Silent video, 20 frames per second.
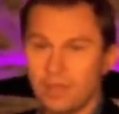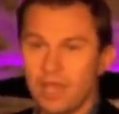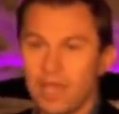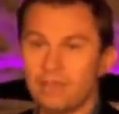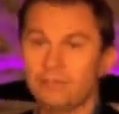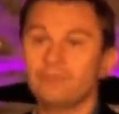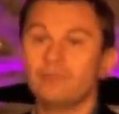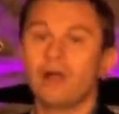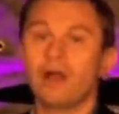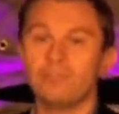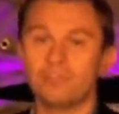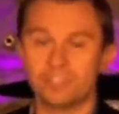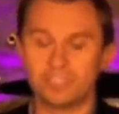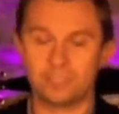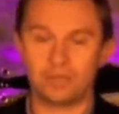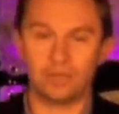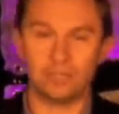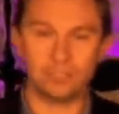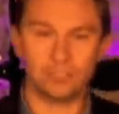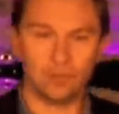And there are other
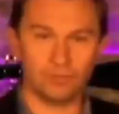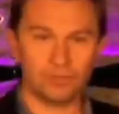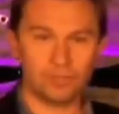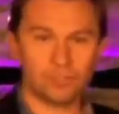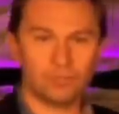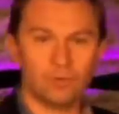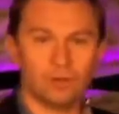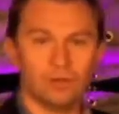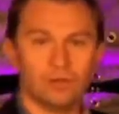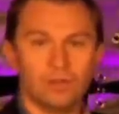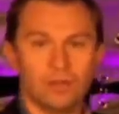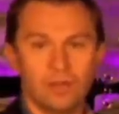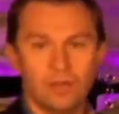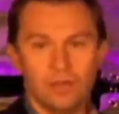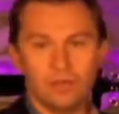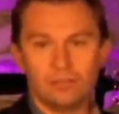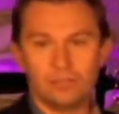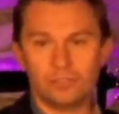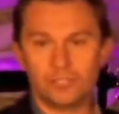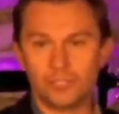studies, not this one,
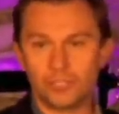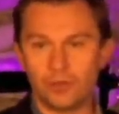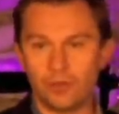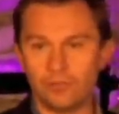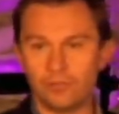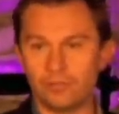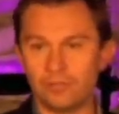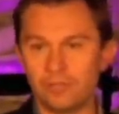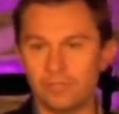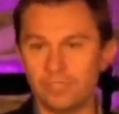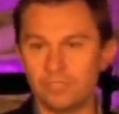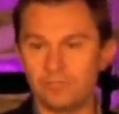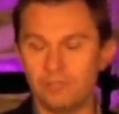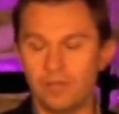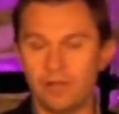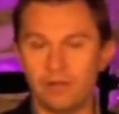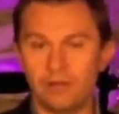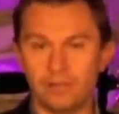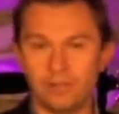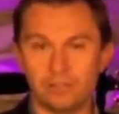that show that these
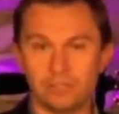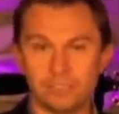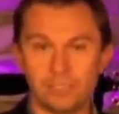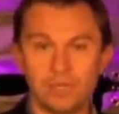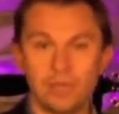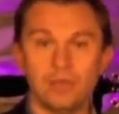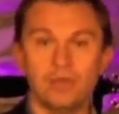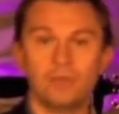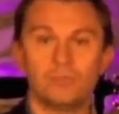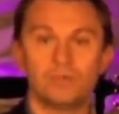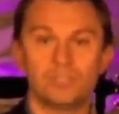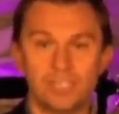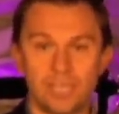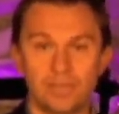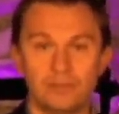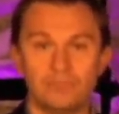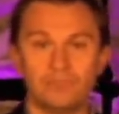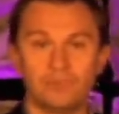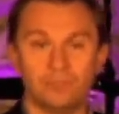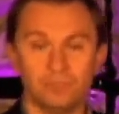variants
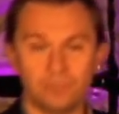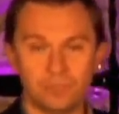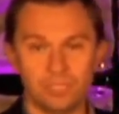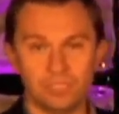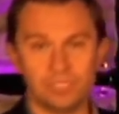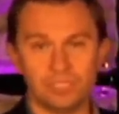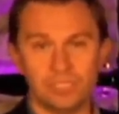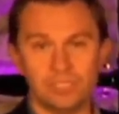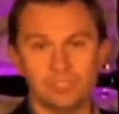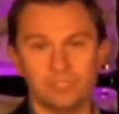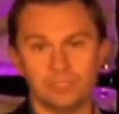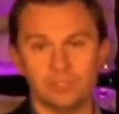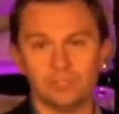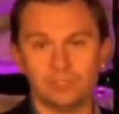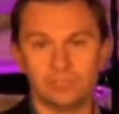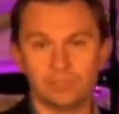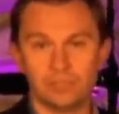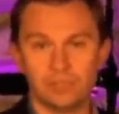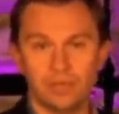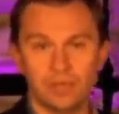protect from
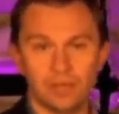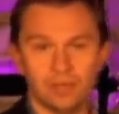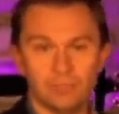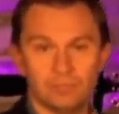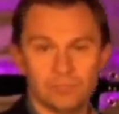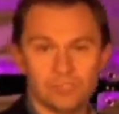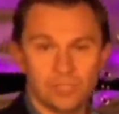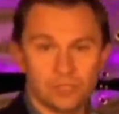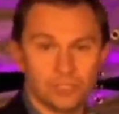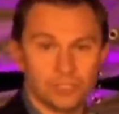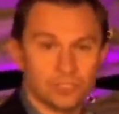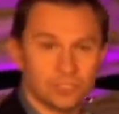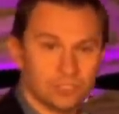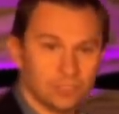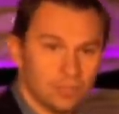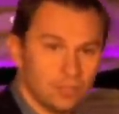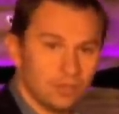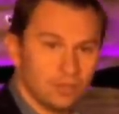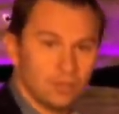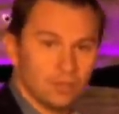diseases such as
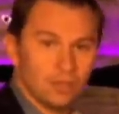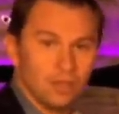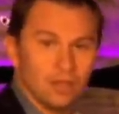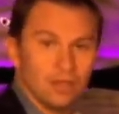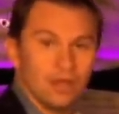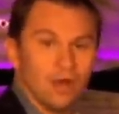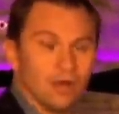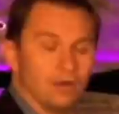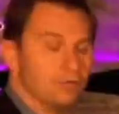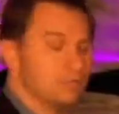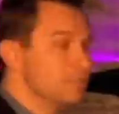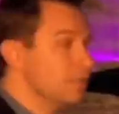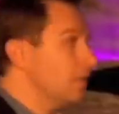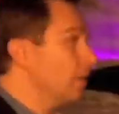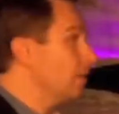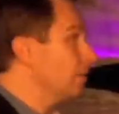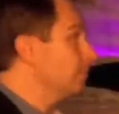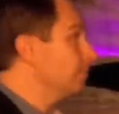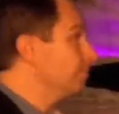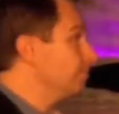a heart attack.
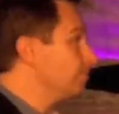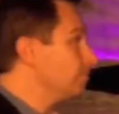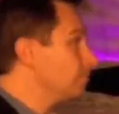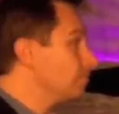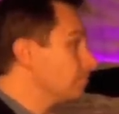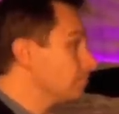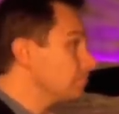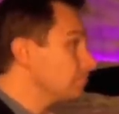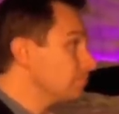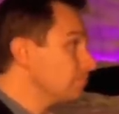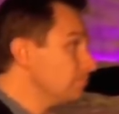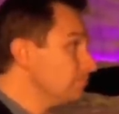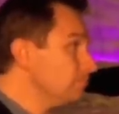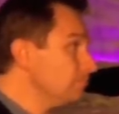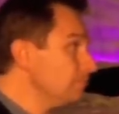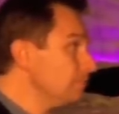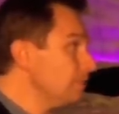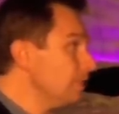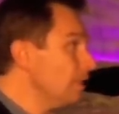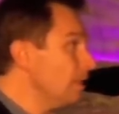
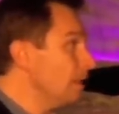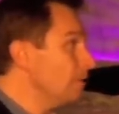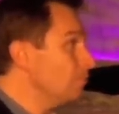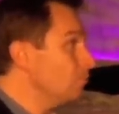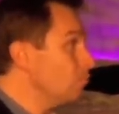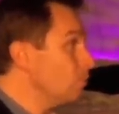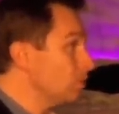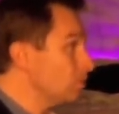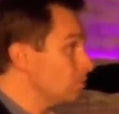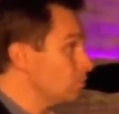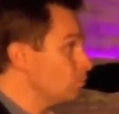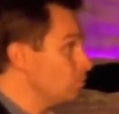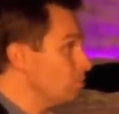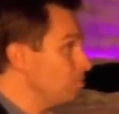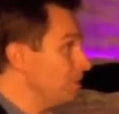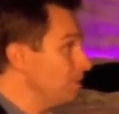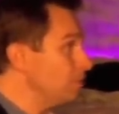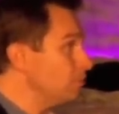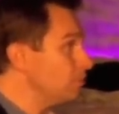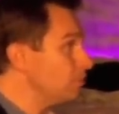What would
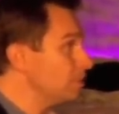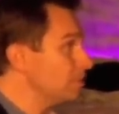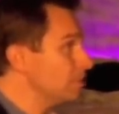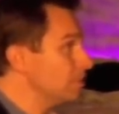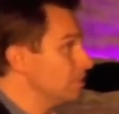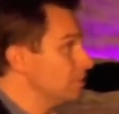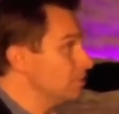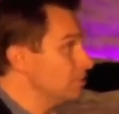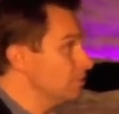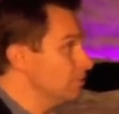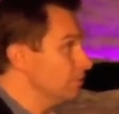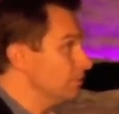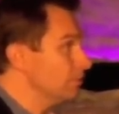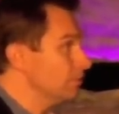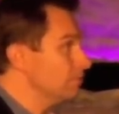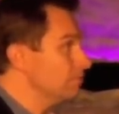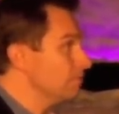be interesting to do